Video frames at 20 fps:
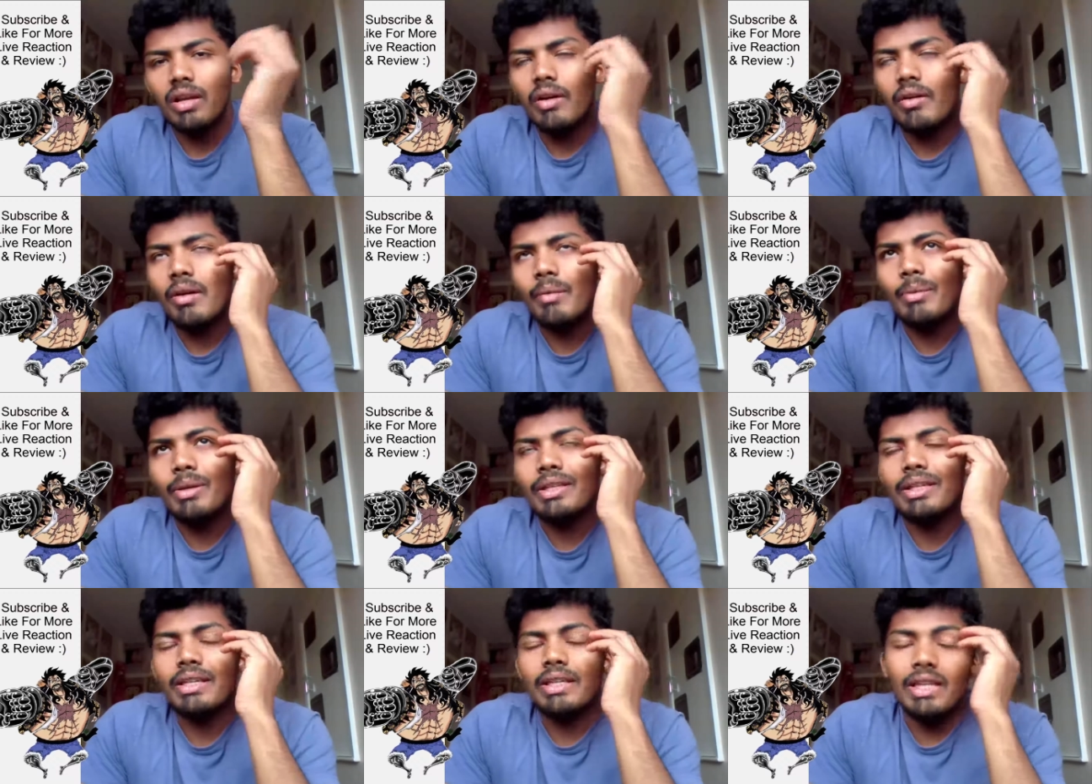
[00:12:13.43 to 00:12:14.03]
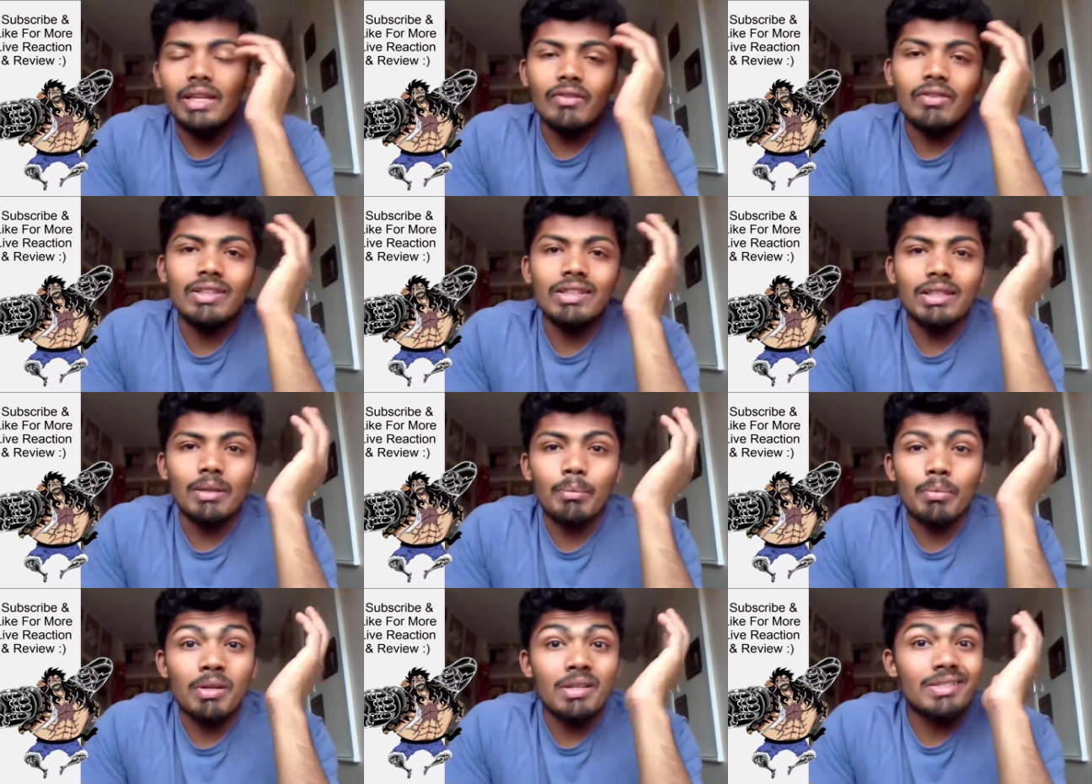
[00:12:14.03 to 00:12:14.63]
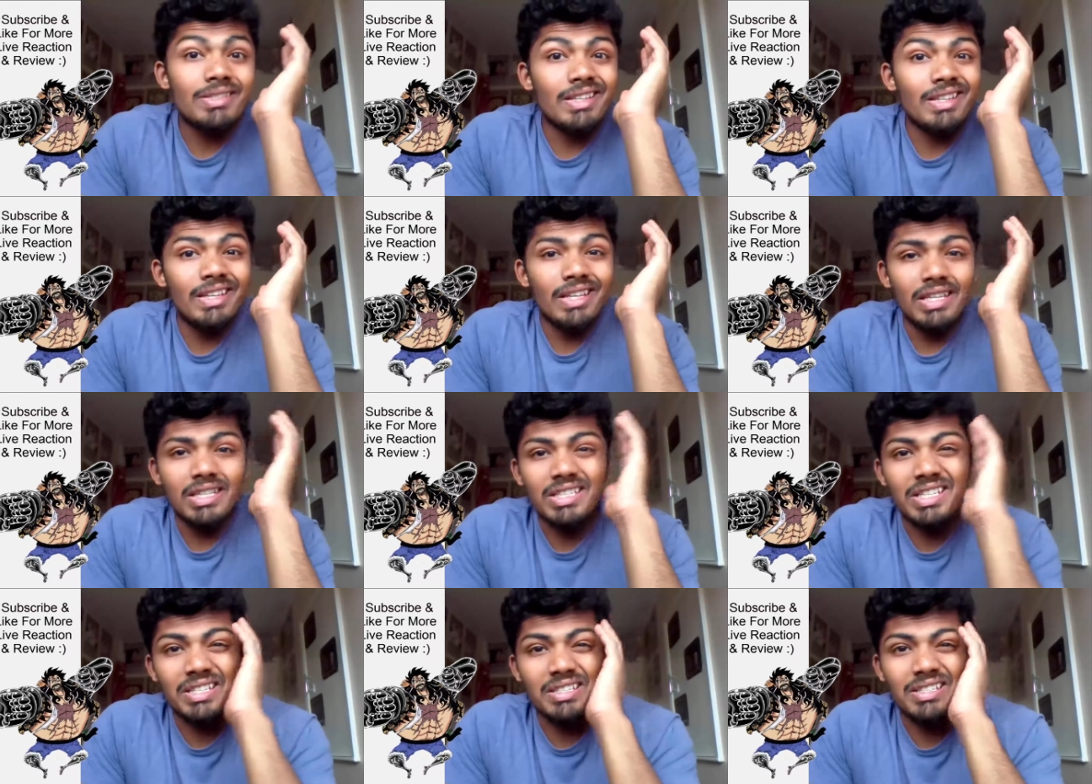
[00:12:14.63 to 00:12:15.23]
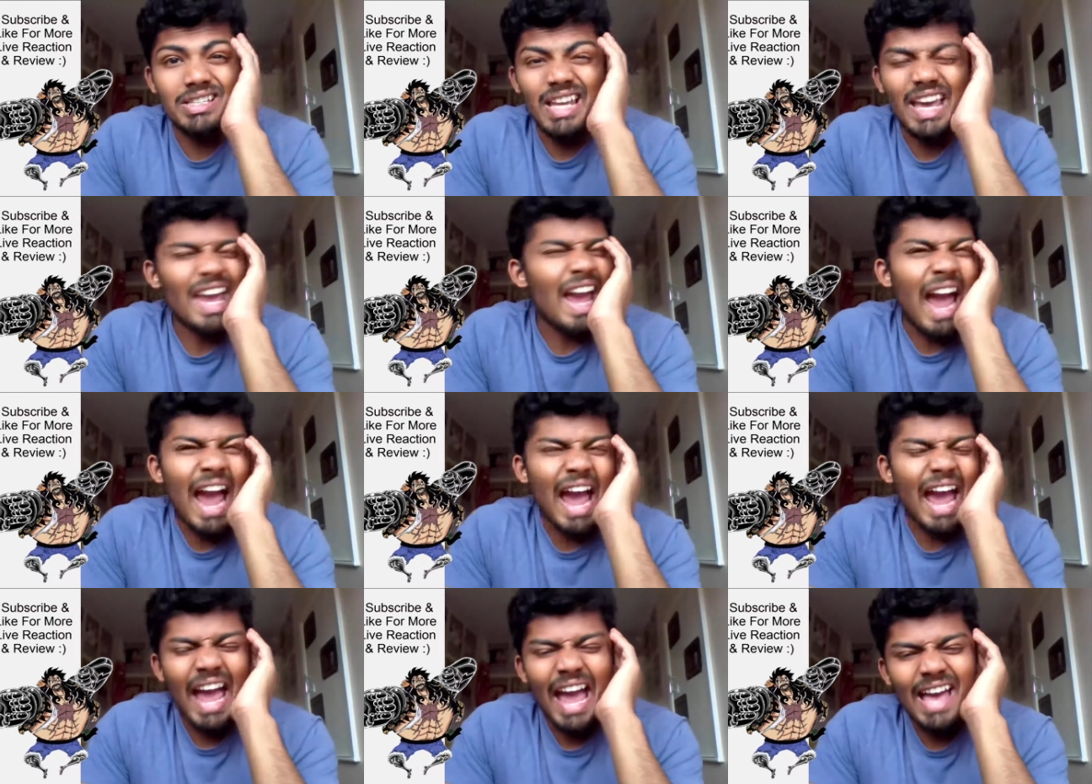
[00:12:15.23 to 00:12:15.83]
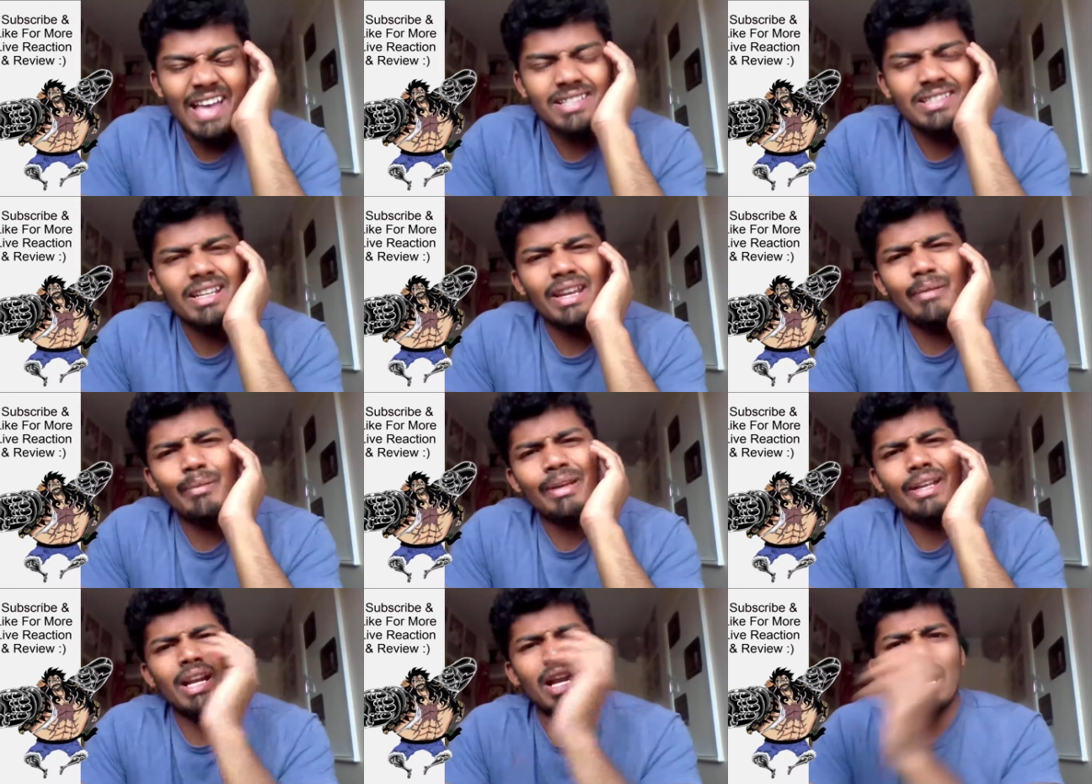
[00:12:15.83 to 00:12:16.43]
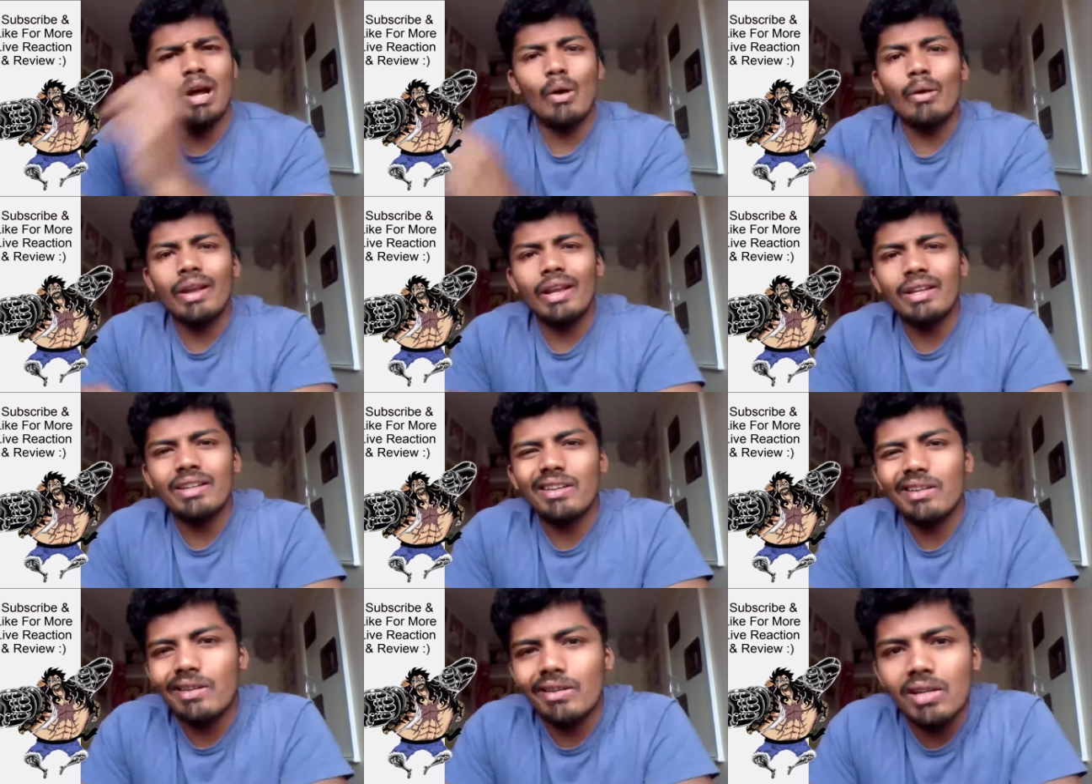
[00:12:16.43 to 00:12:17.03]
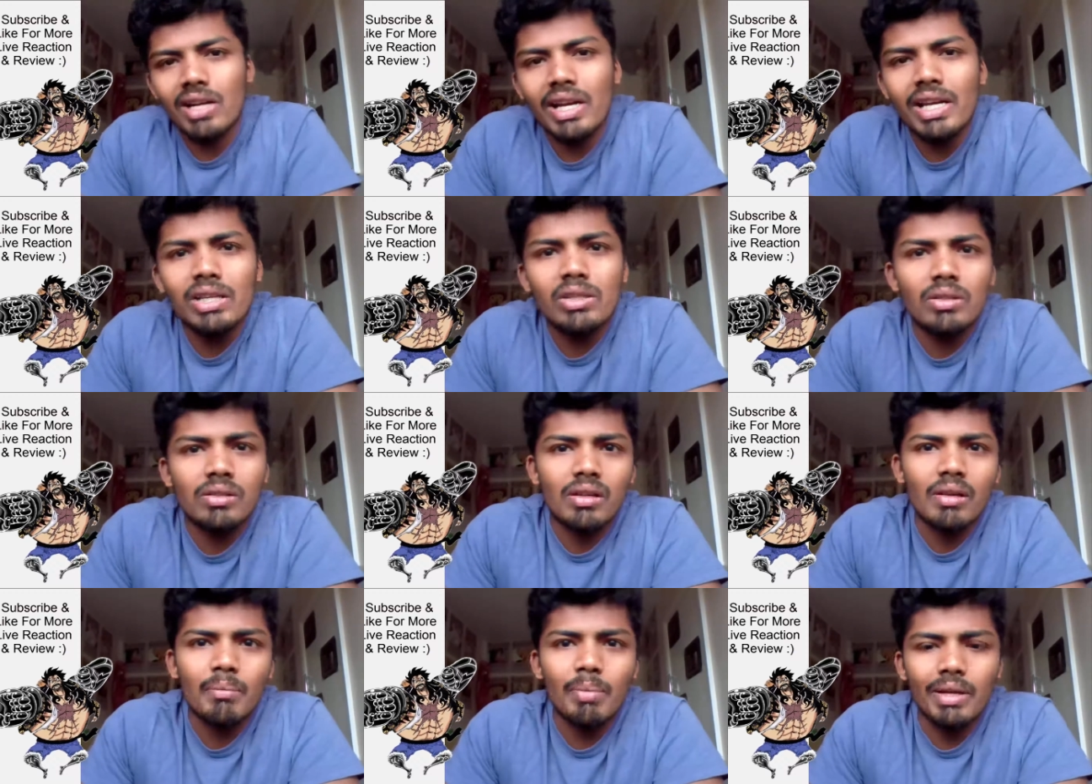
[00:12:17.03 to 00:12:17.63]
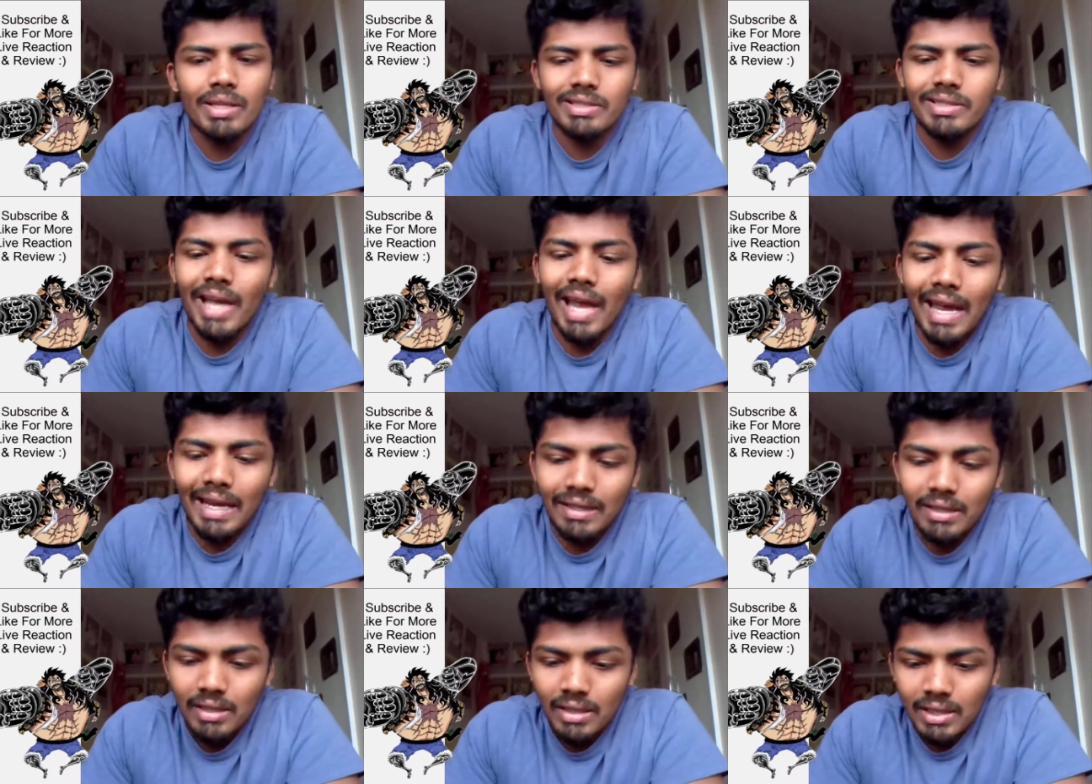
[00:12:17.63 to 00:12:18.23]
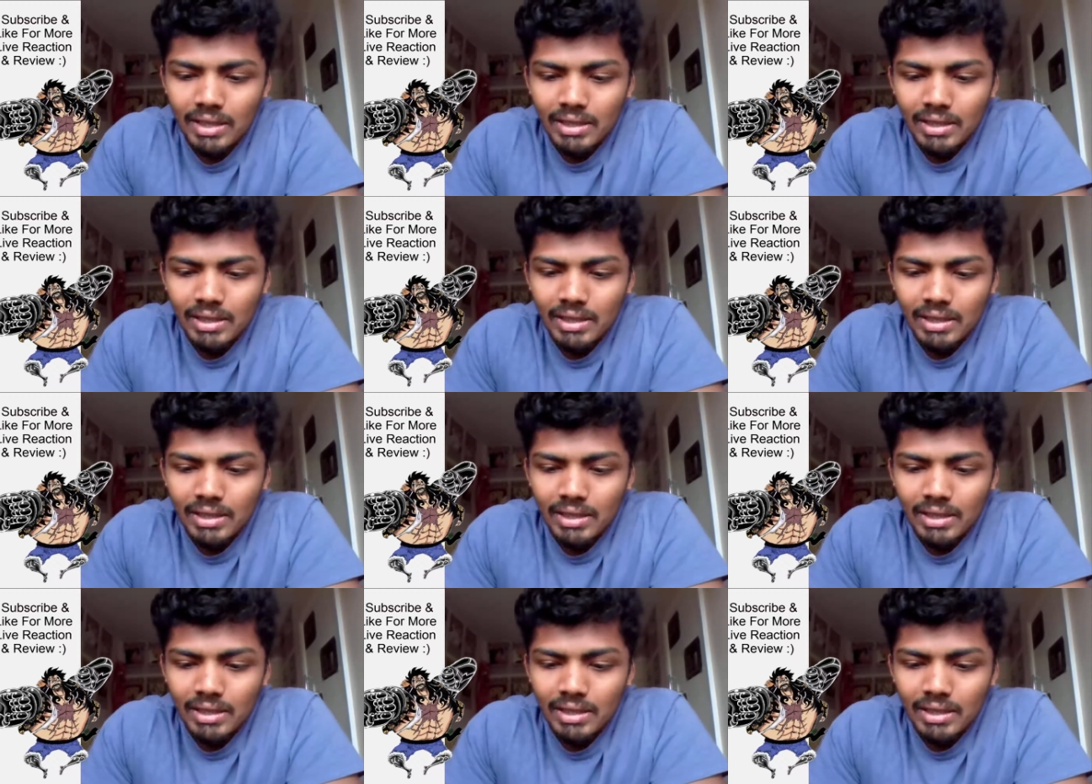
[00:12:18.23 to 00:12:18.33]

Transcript: I mean even in the prison he just like ah screaming around and ready to rip his hand.